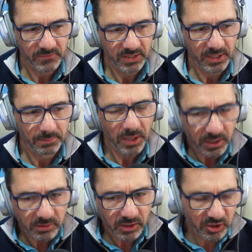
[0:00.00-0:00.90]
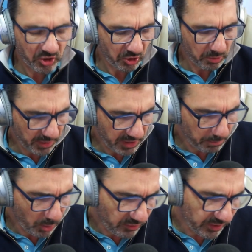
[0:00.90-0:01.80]
Yeah, and, and, do you mean
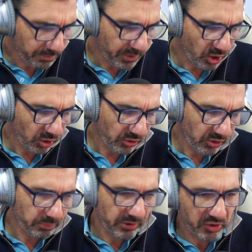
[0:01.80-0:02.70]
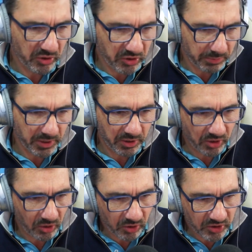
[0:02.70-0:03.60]
moving beyond the print on demand
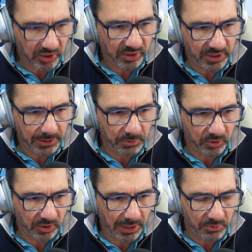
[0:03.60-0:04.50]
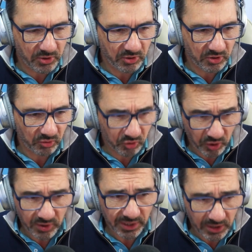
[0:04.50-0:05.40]
alongside the ebook on Amazon, to
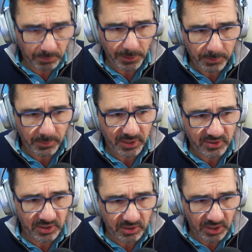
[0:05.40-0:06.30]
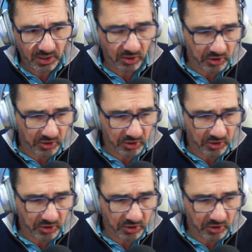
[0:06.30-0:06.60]
trying to get your paperbacks in in high